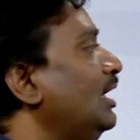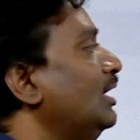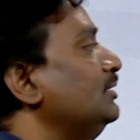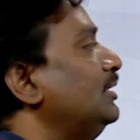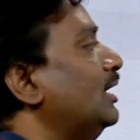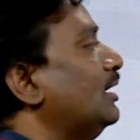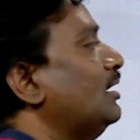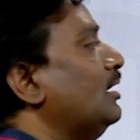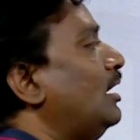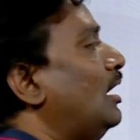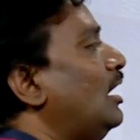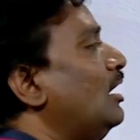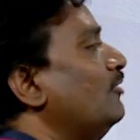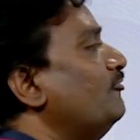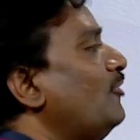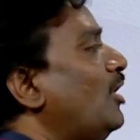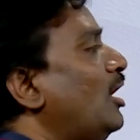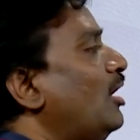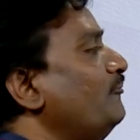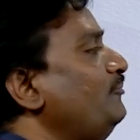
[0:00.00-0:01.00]
The
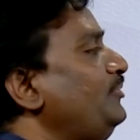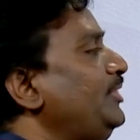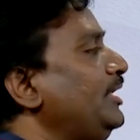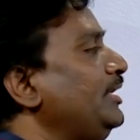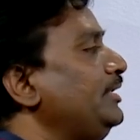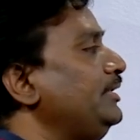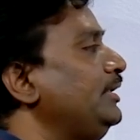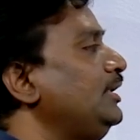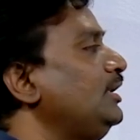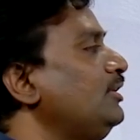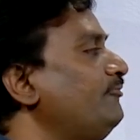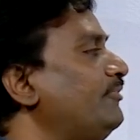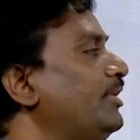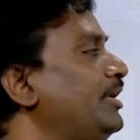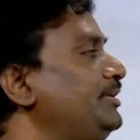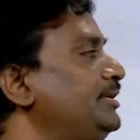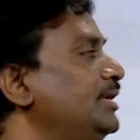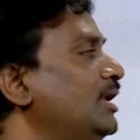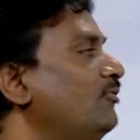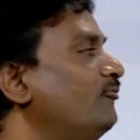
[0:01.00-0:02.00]
graph of the
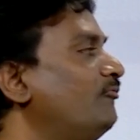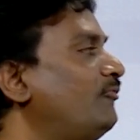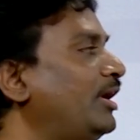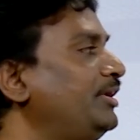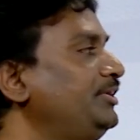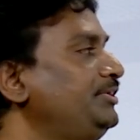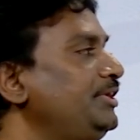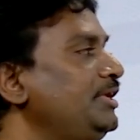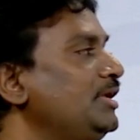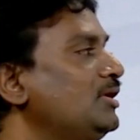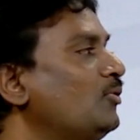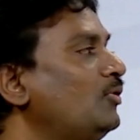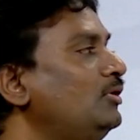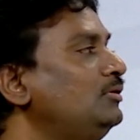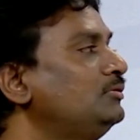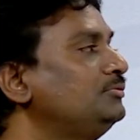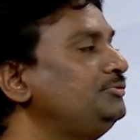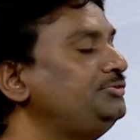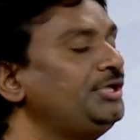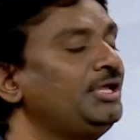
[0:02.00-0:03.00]
equation y
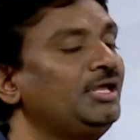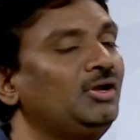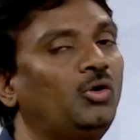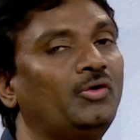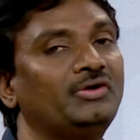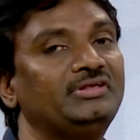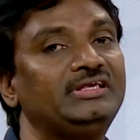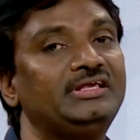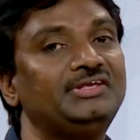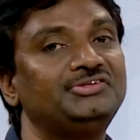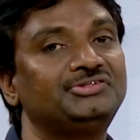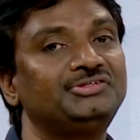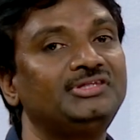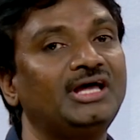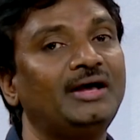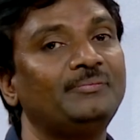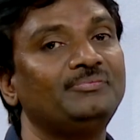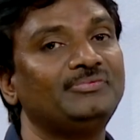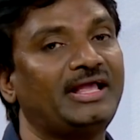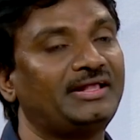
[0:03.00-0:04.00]
equal to 0 is
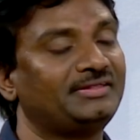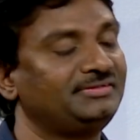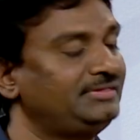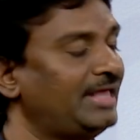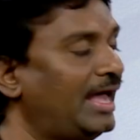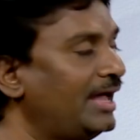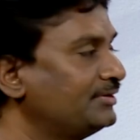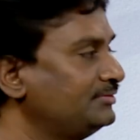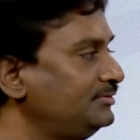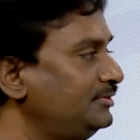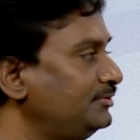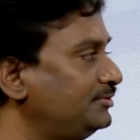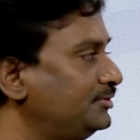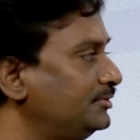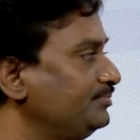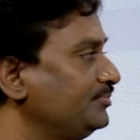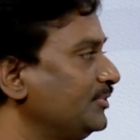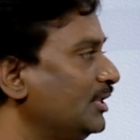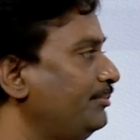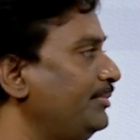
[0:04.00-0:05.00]
the
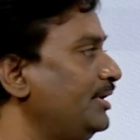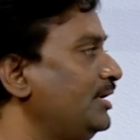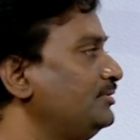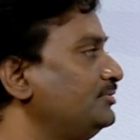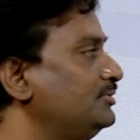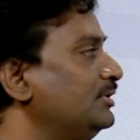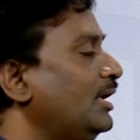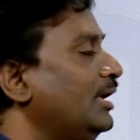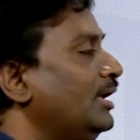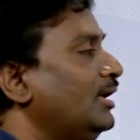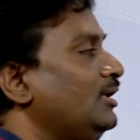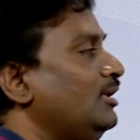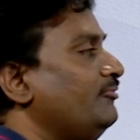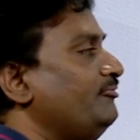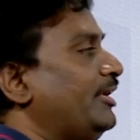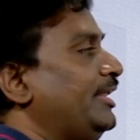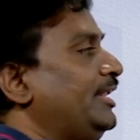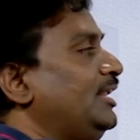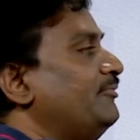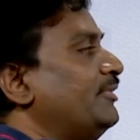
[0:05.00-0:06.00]
x-axis. Means
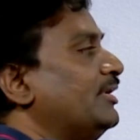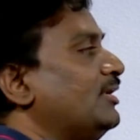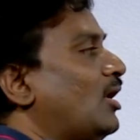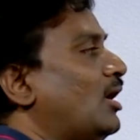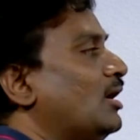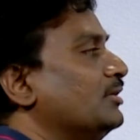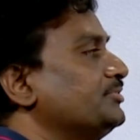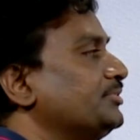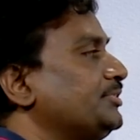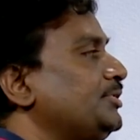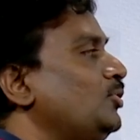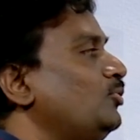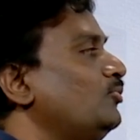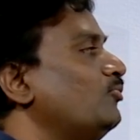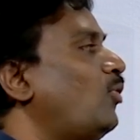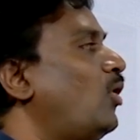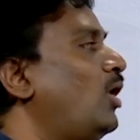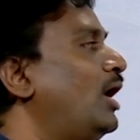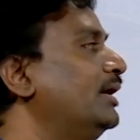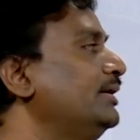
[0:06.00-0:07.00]
if anyone asks you
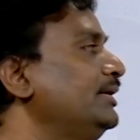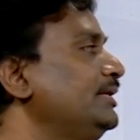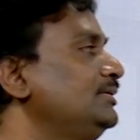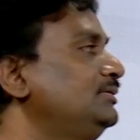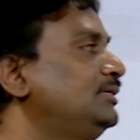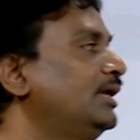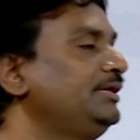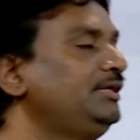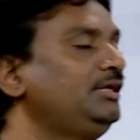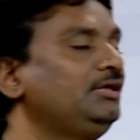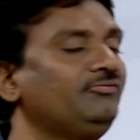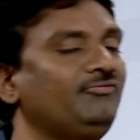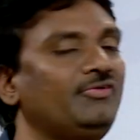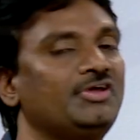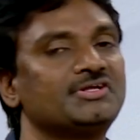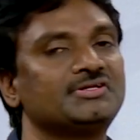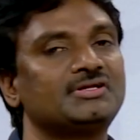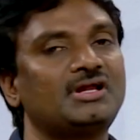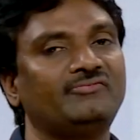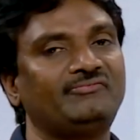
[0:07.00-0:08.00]
what is the
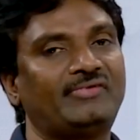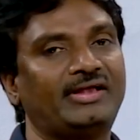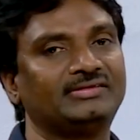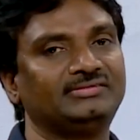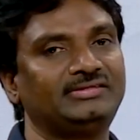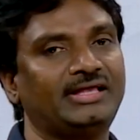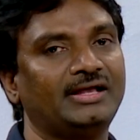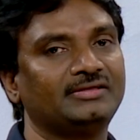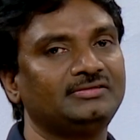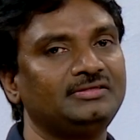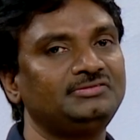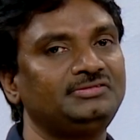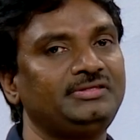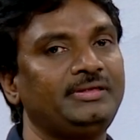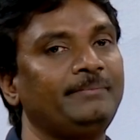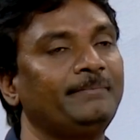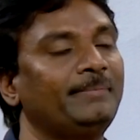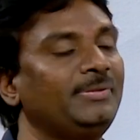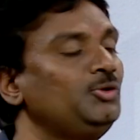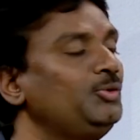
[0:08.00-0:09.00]
equation of x-axis,
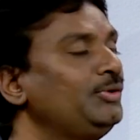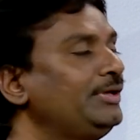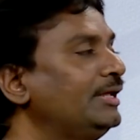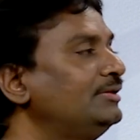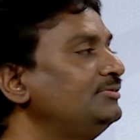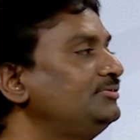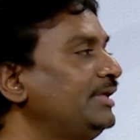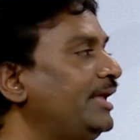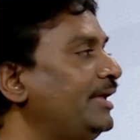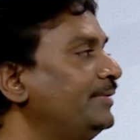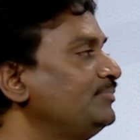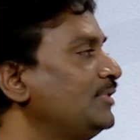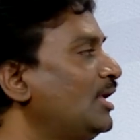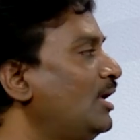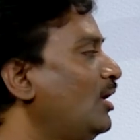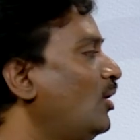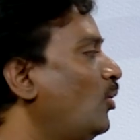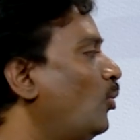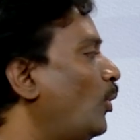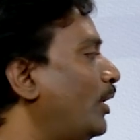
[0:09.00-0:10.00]
simply you can say
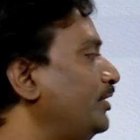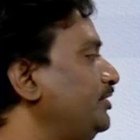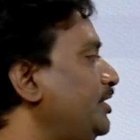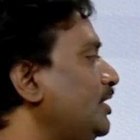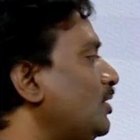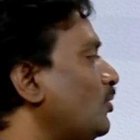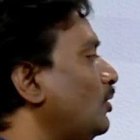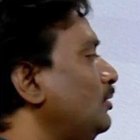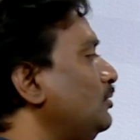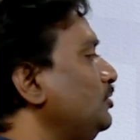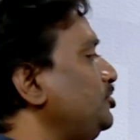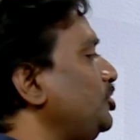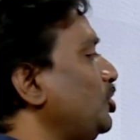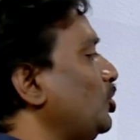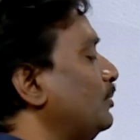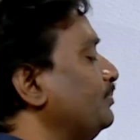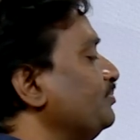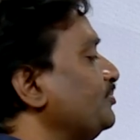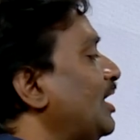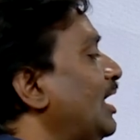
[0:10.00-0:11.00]
y equal to
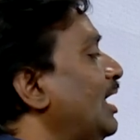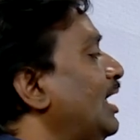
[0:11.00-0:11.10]
0.